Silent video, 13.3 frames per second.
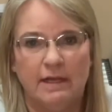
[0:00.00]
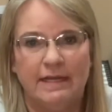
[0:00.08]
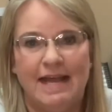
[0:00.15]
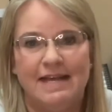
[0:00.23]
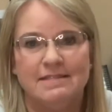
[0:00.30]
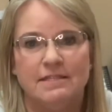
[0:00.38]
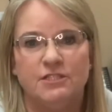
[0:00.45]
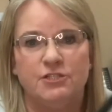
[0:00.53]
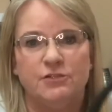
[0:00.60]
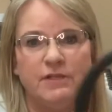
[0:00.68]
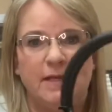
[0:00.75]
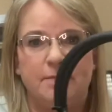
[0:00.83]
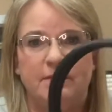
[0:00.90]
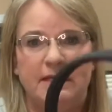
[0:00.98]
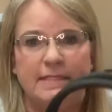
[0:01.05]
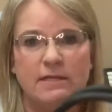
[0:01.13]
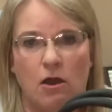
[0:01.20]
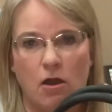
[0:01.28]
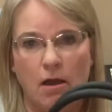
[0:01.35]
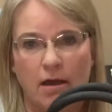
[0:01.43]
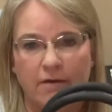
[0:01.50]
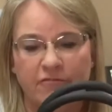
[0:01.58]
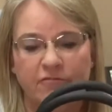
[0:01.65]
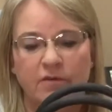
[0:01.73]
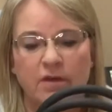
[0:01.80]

I'd ask that you keep these off.